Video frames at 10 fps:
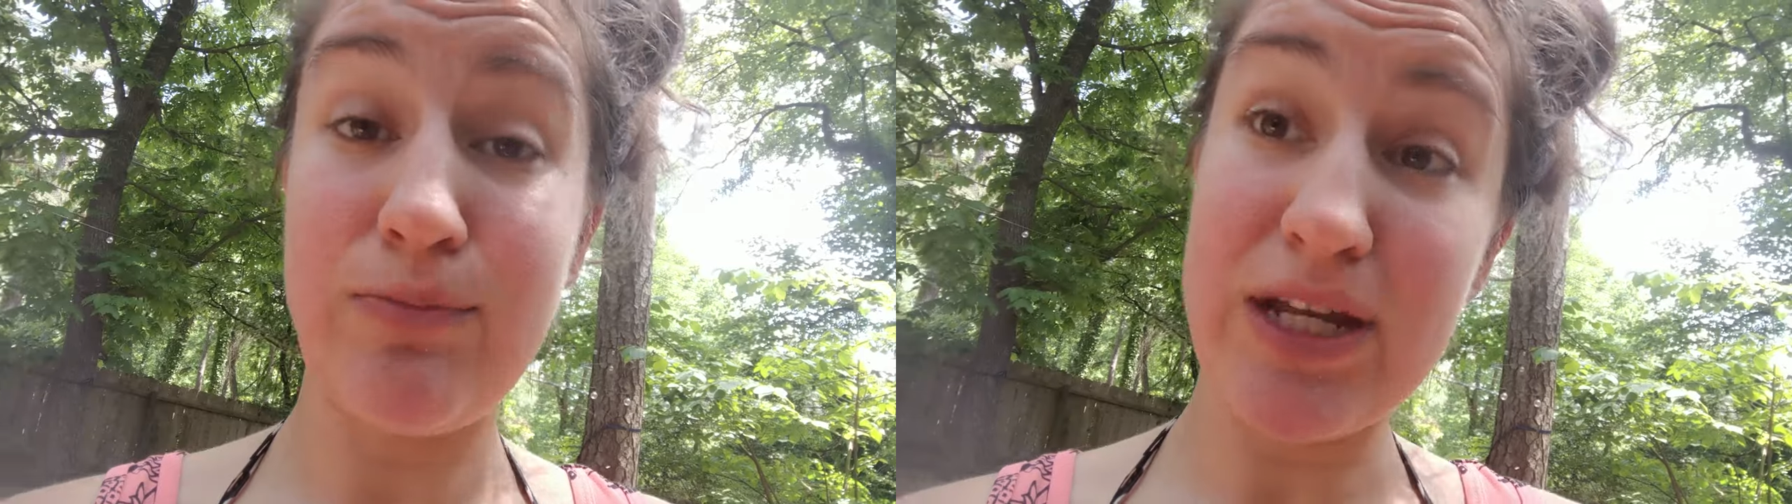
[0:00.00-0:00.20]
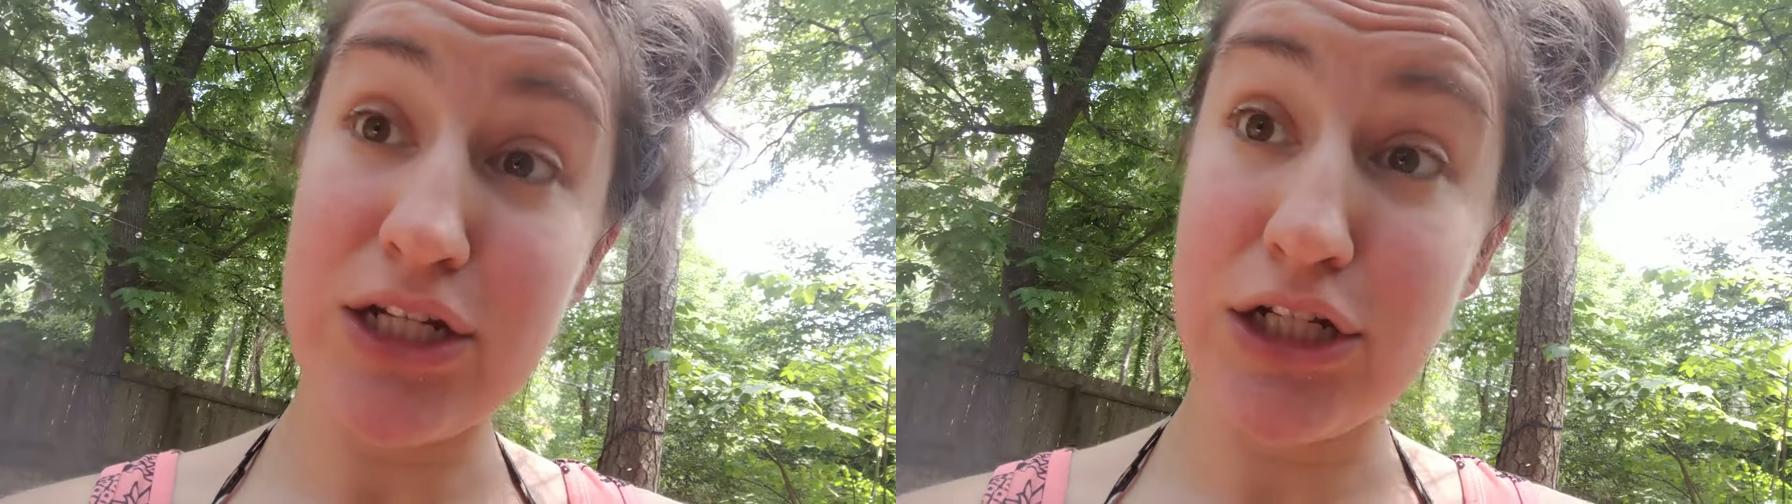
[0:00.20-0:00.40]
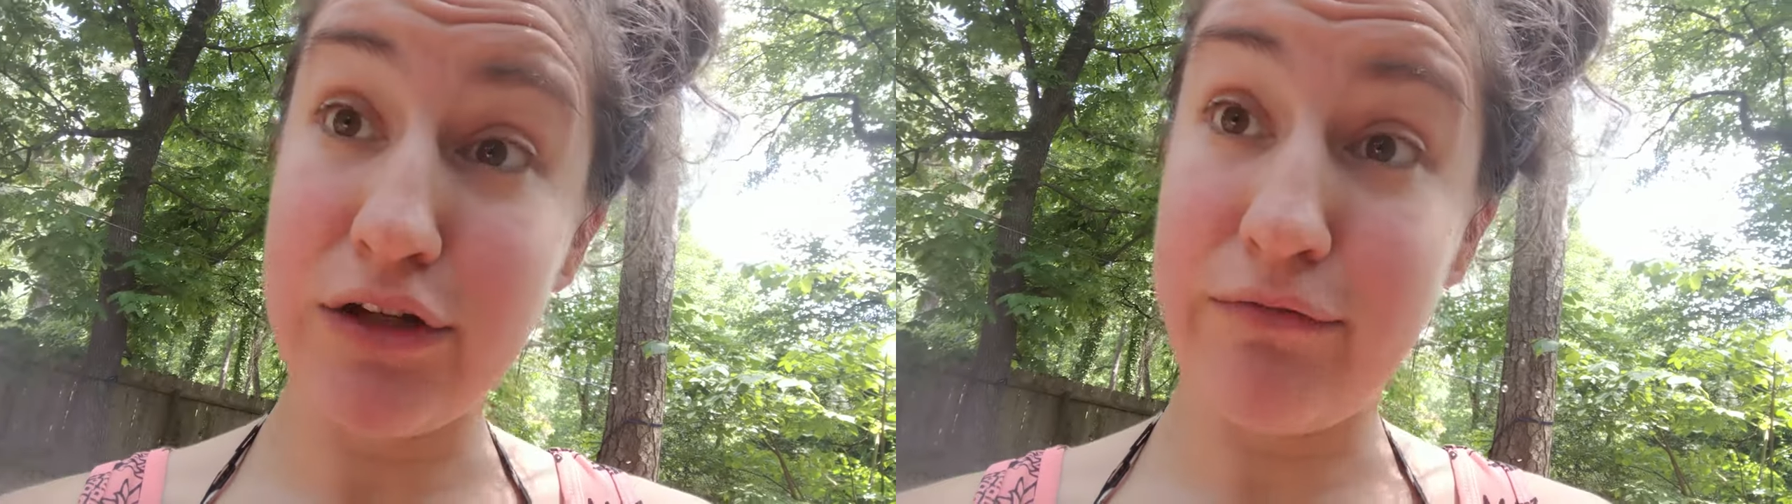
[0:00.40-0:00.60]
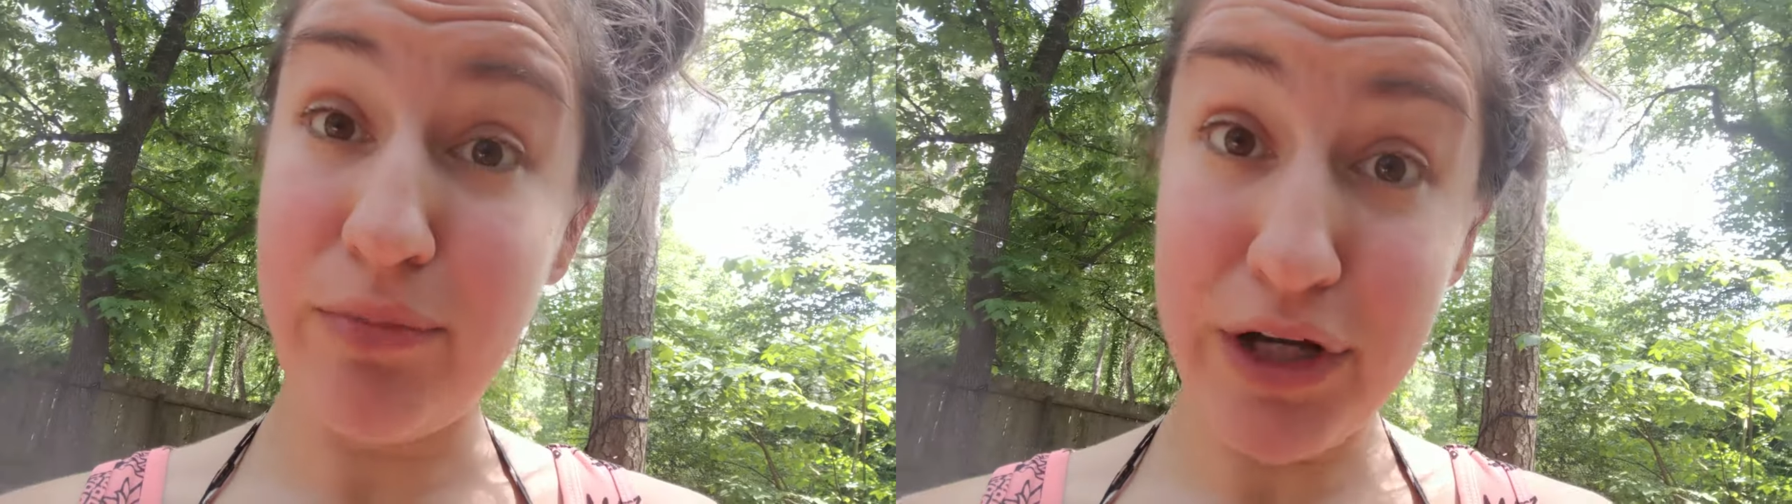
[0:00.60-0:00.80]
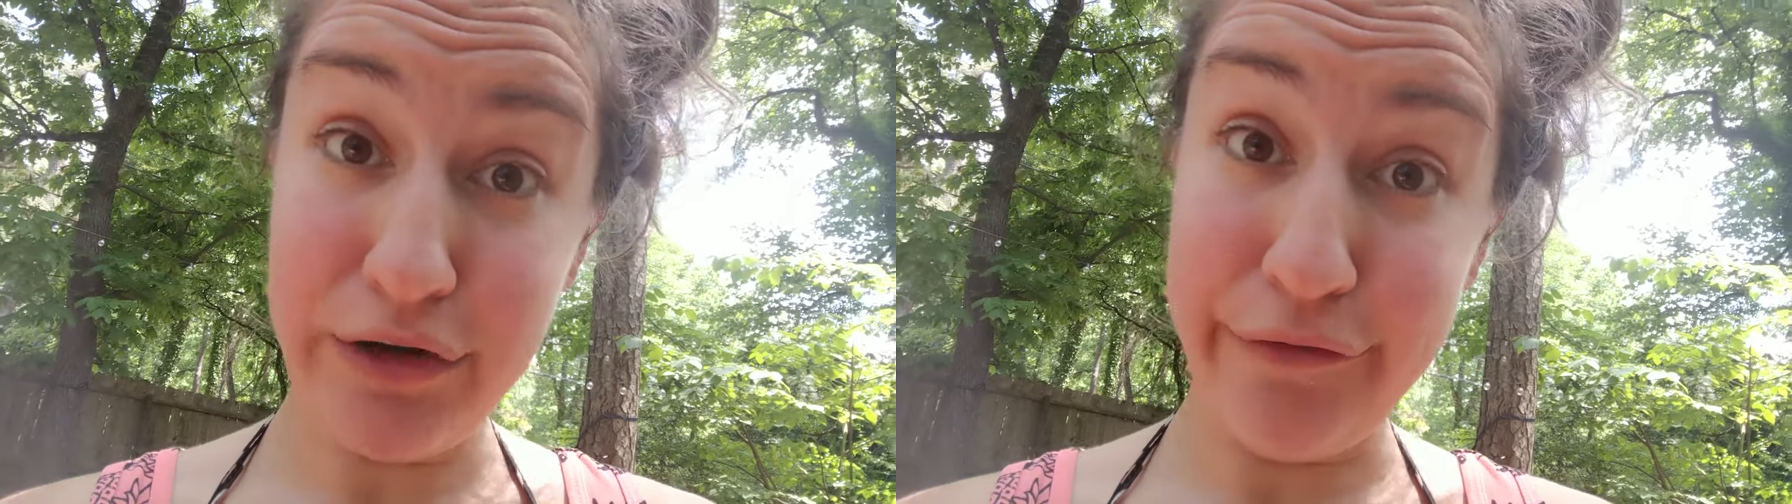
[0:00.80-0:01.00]
spent enough
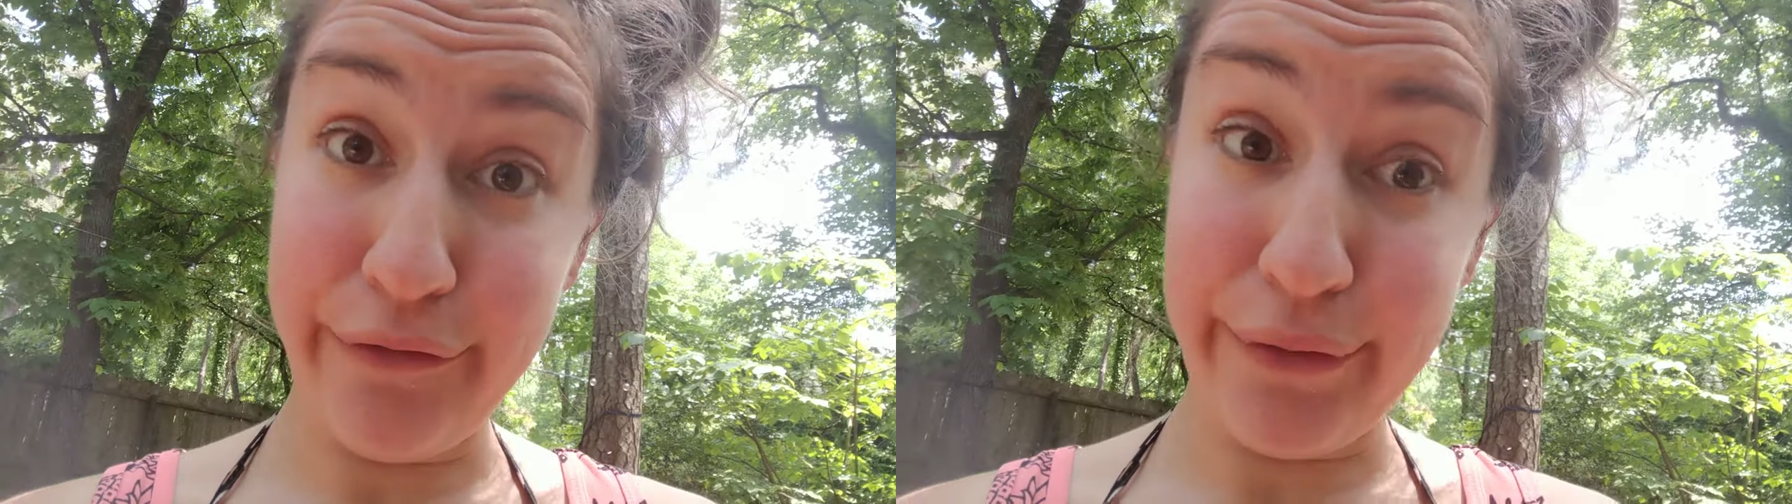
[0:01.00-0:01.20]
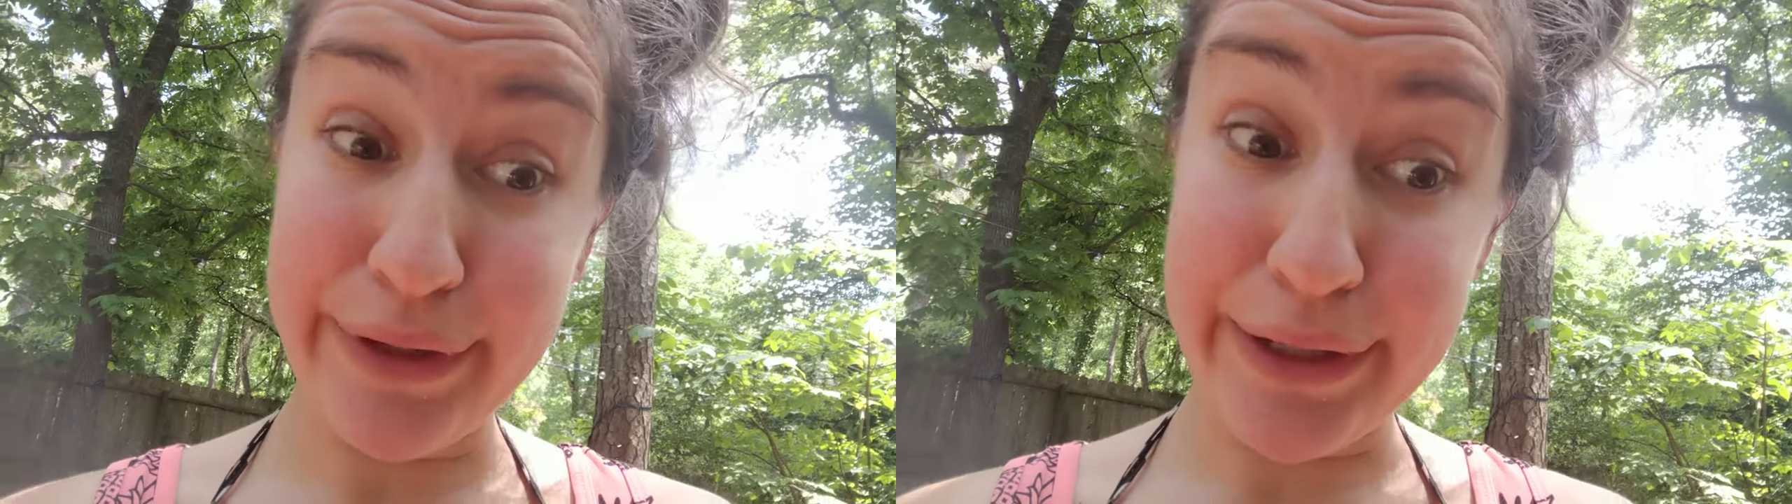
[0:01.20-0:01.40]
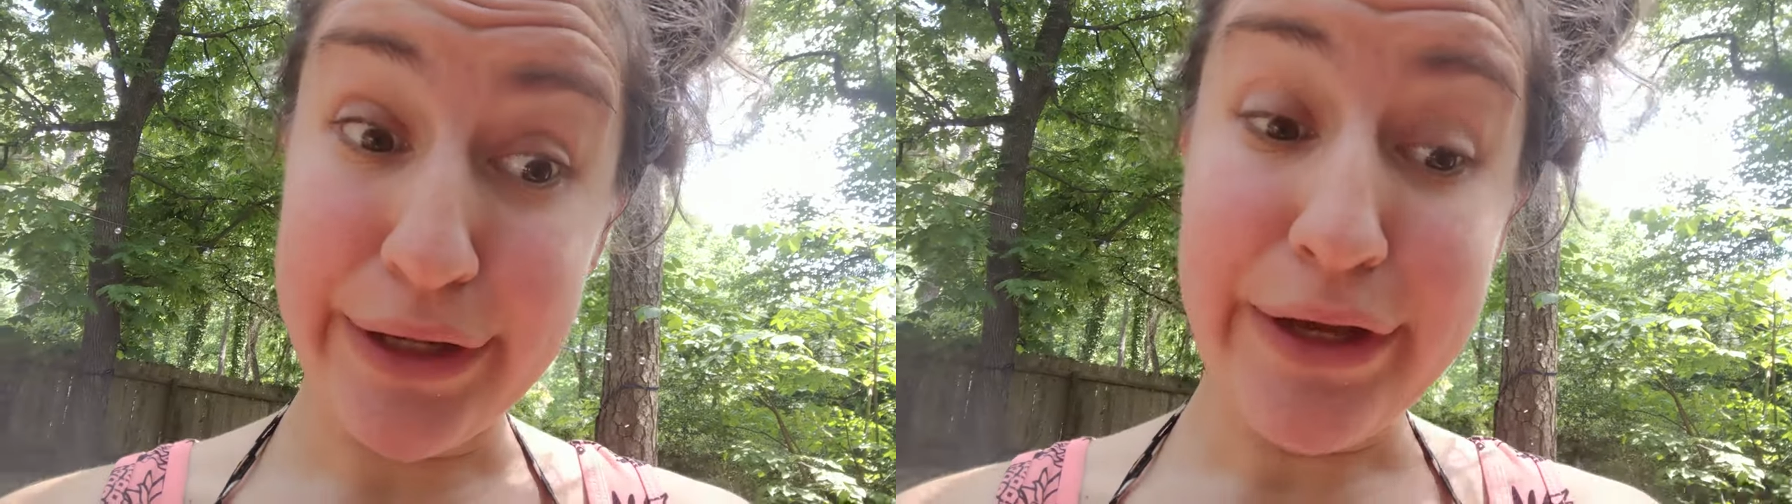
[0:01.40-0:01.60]
money for it.